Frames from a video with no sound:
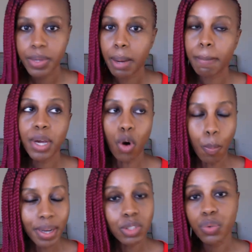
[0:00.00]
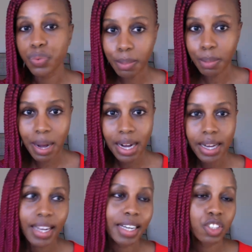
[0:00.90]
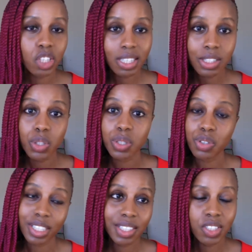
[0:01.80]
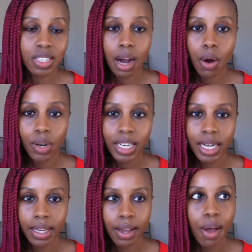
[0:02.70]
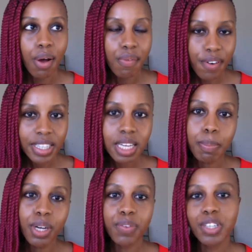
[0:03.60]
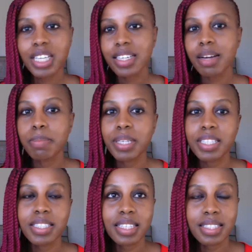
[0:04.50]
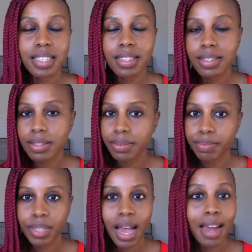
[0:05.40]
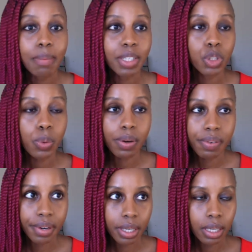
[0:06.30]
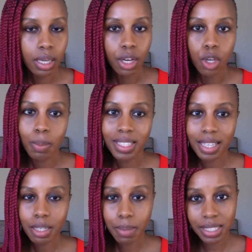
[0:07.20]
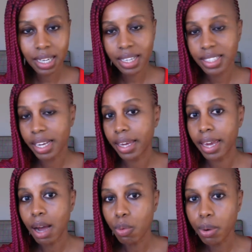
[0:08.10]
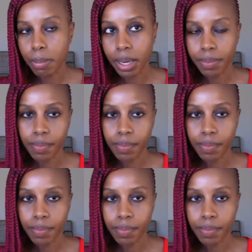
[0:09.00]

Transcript: Be open to feedback and adjust your strategies accordingly. For example, if you're starting a business that sells handmade jewelry, you might start by targeting young women.